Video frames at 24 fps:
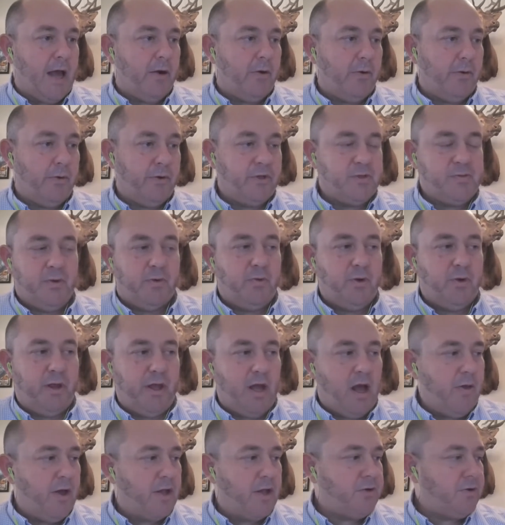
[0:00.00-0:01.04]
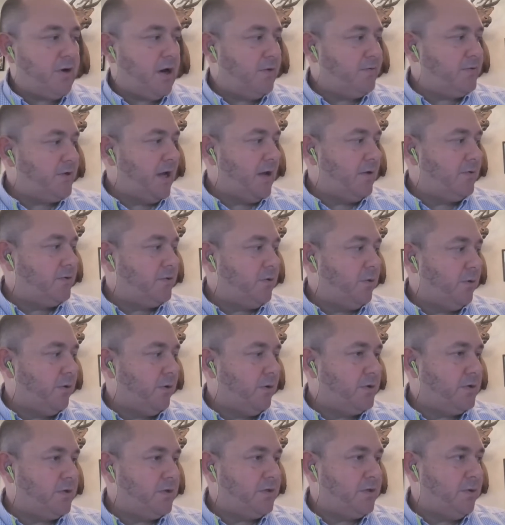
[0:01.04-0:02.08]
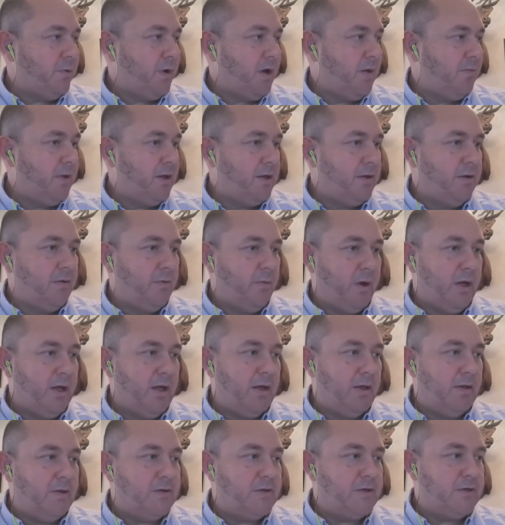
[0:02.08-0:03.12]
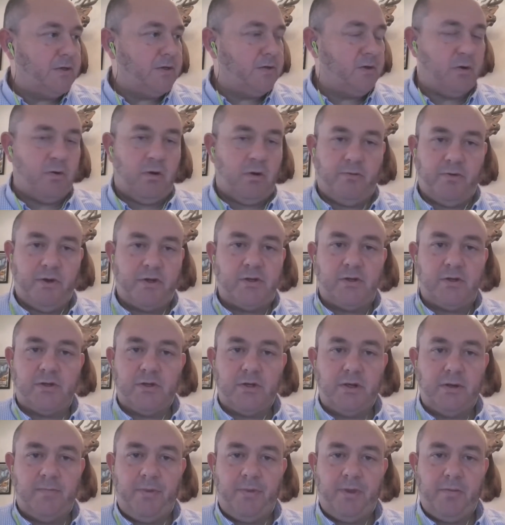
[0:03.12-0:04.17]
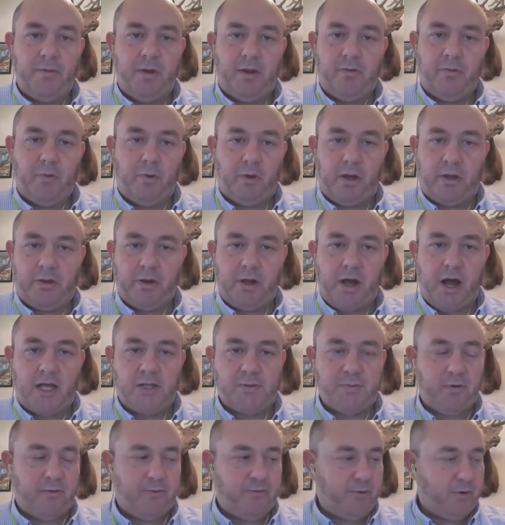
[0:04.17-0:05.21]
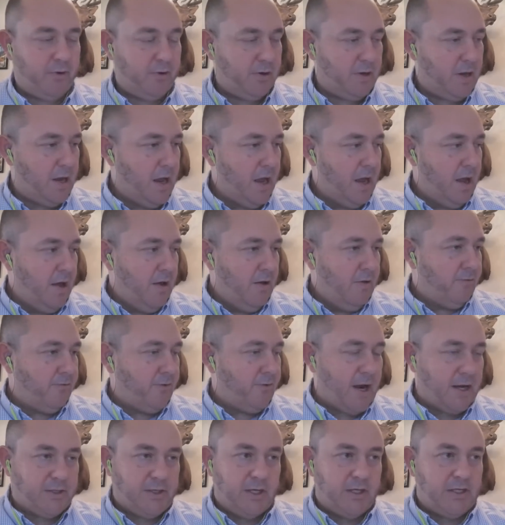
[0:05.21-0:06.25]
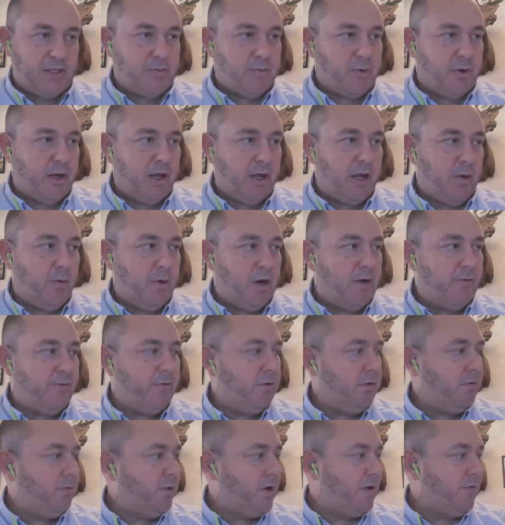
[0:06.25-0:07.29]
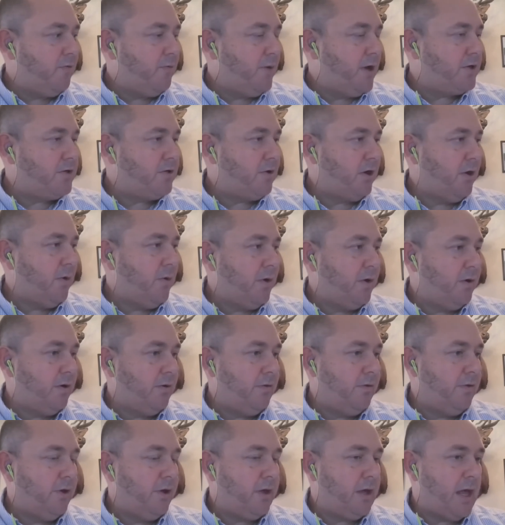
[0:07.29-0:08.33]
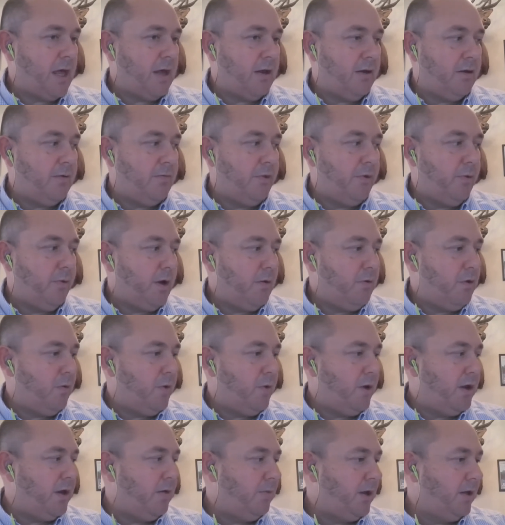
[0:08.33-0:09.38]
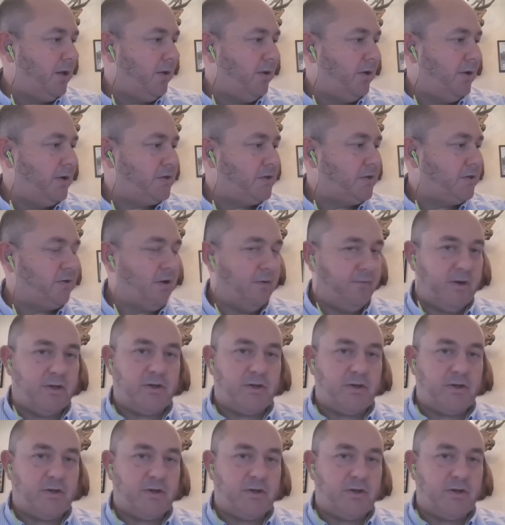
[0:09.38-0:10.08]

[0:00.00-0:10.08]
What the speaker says: laterals, but really all that drives down towards is the way Midland wins is through efficiency. I mean, what the cost per foot, frac stages per day, whatever metric you want to look at it, the way we win in Midland is just